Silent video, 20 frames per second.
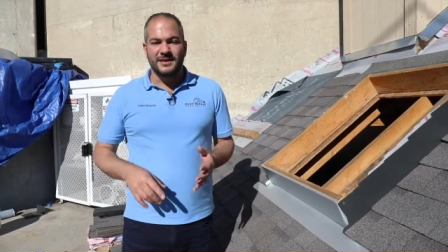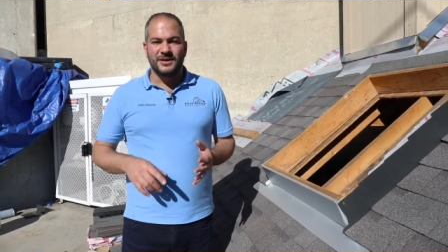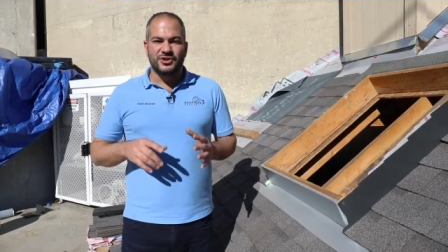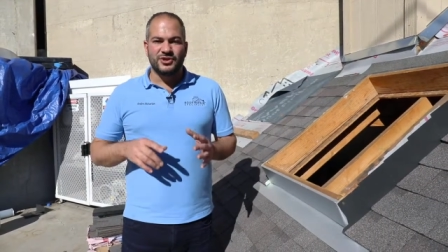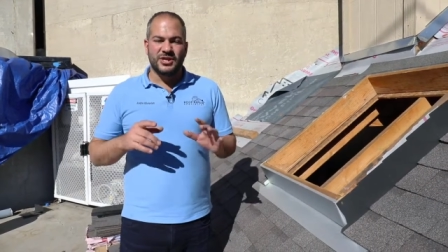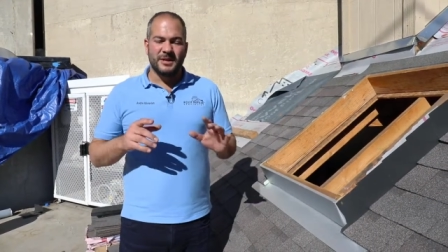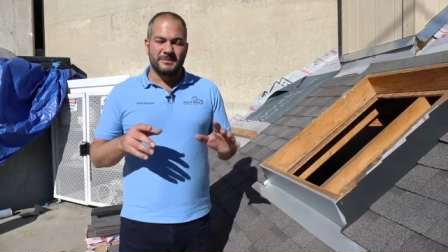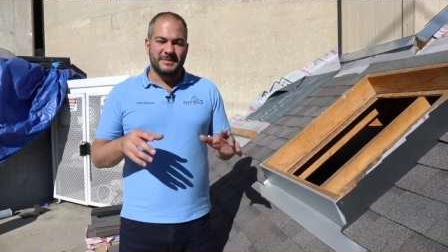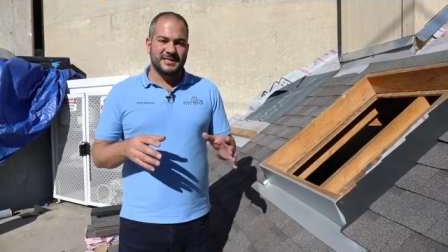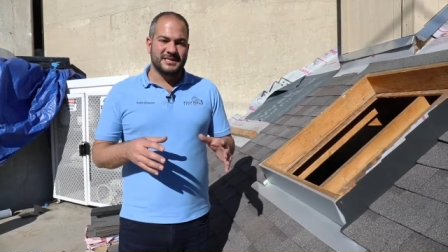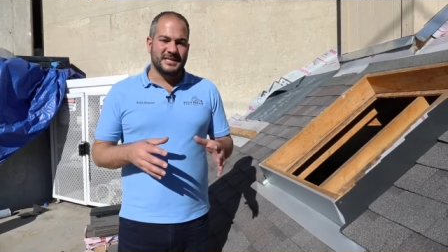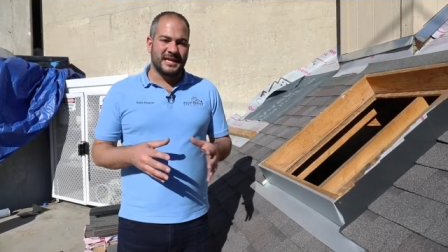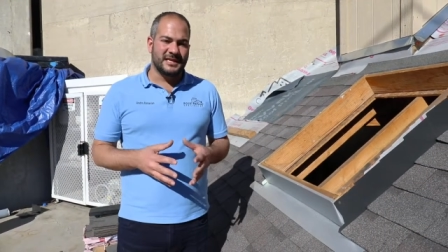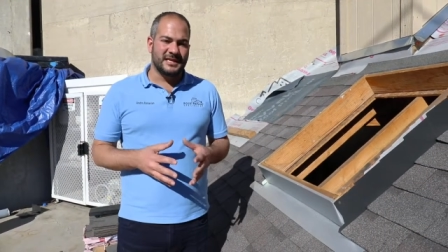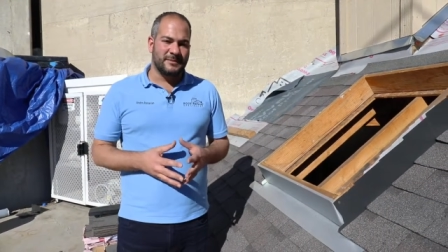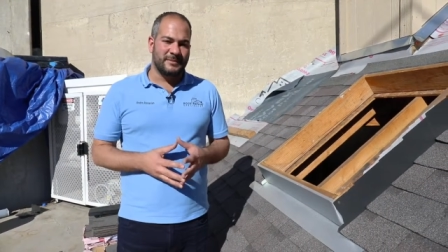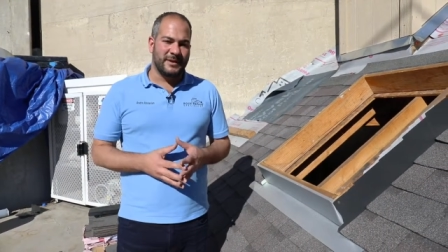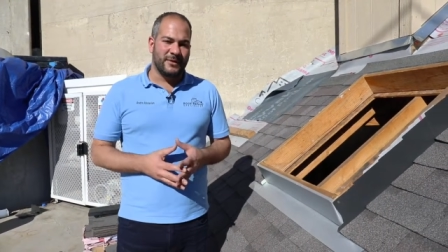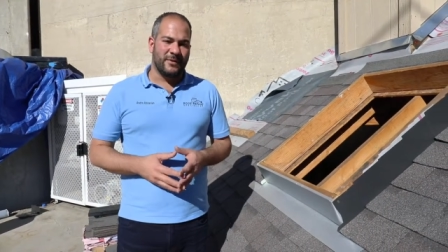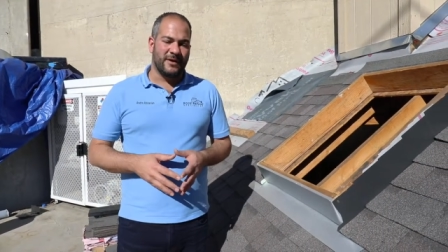Chimneys tend
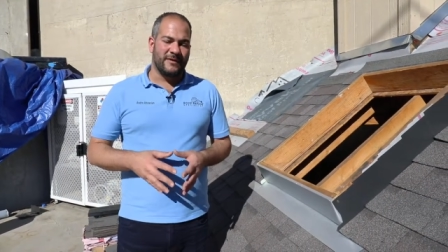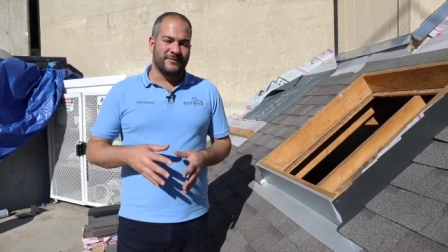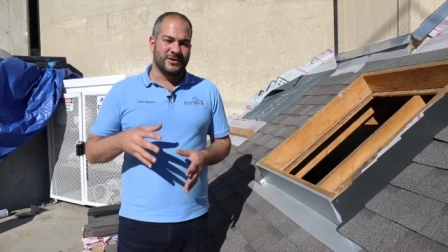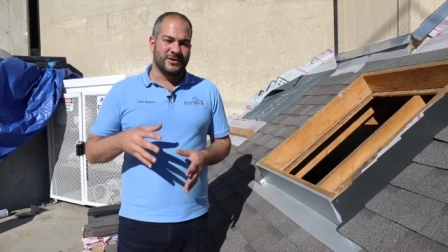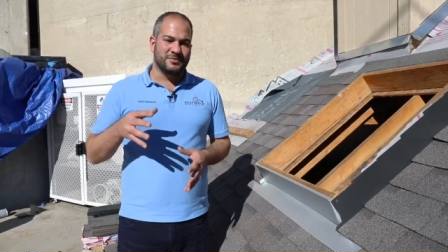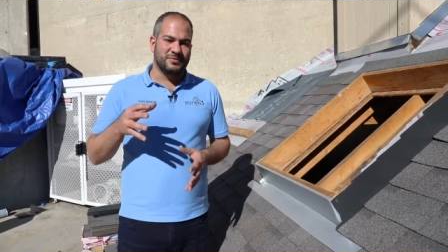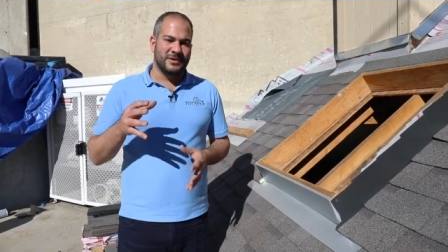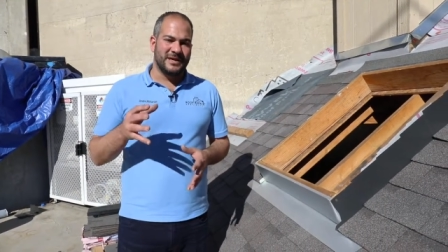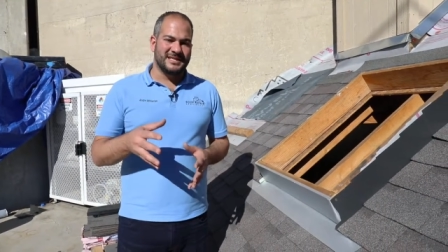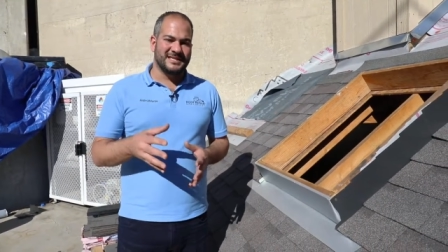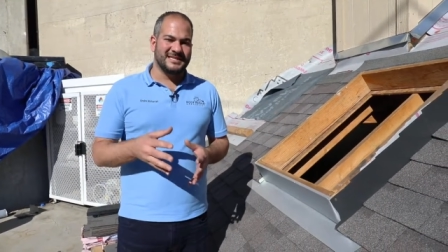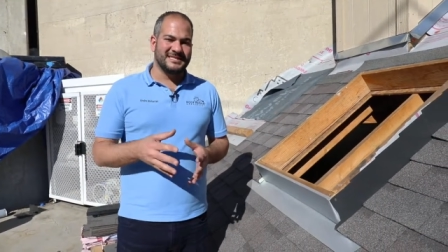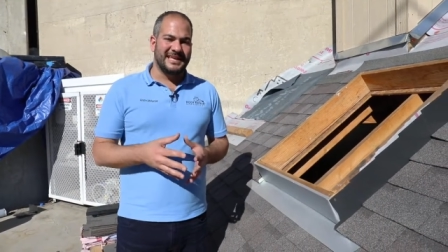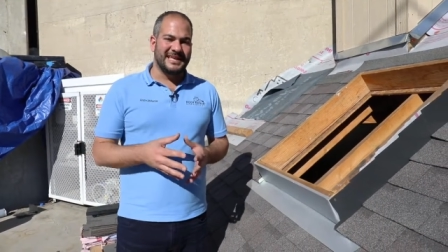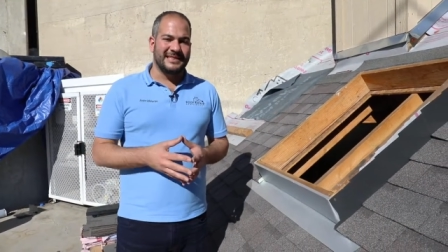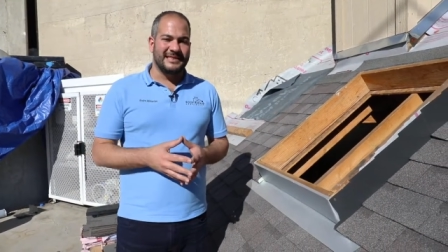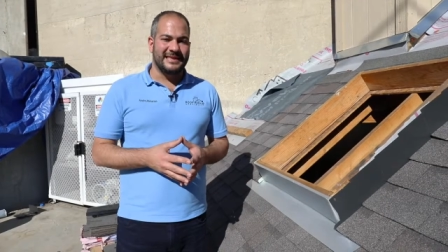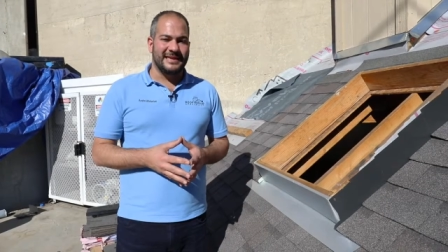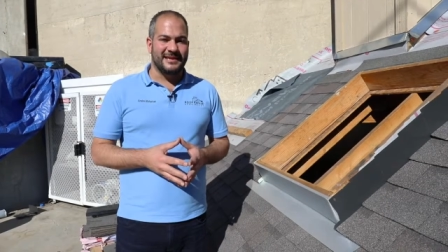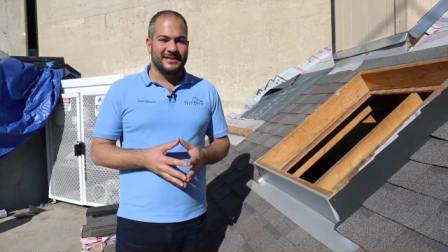to be one of those places
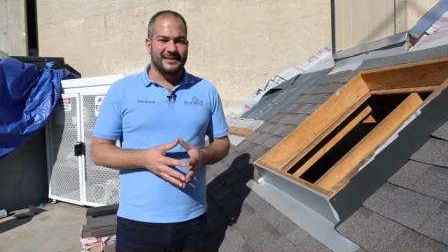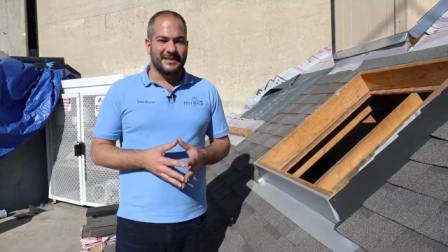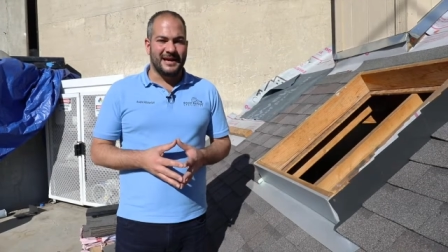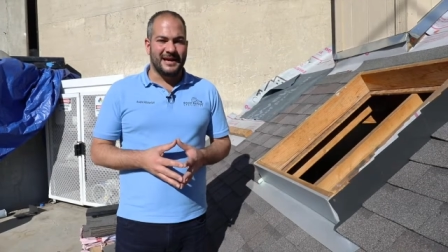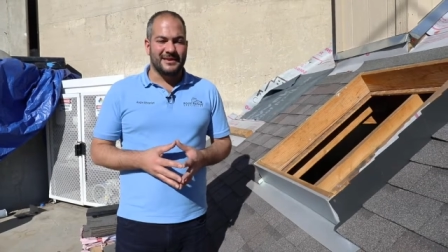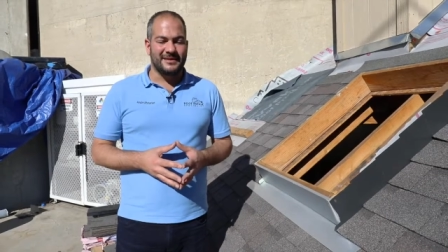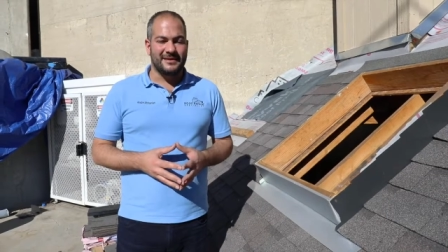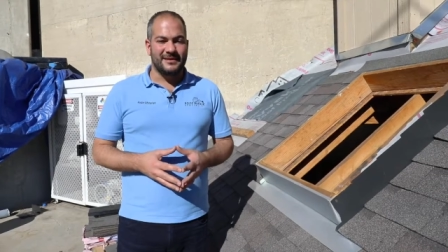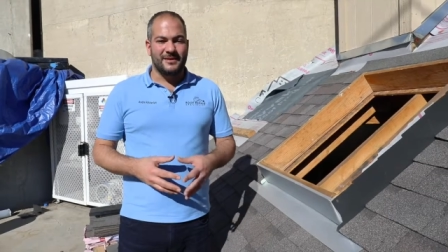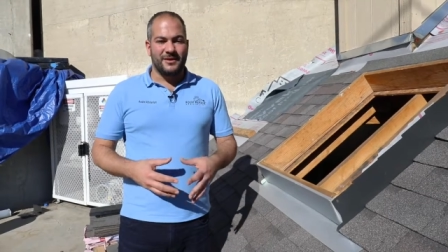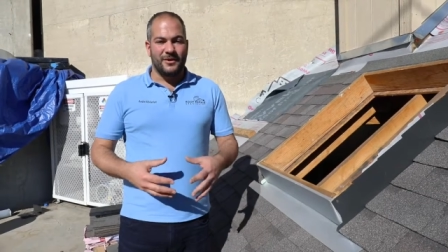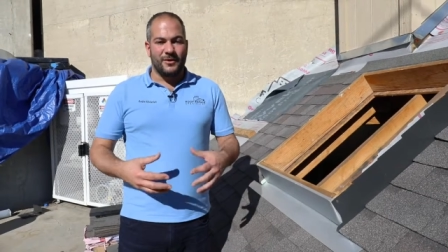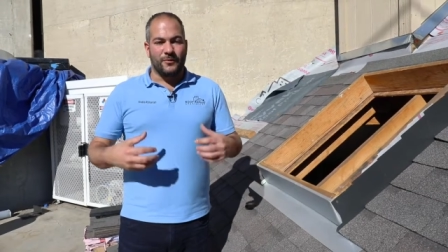that leak a lot.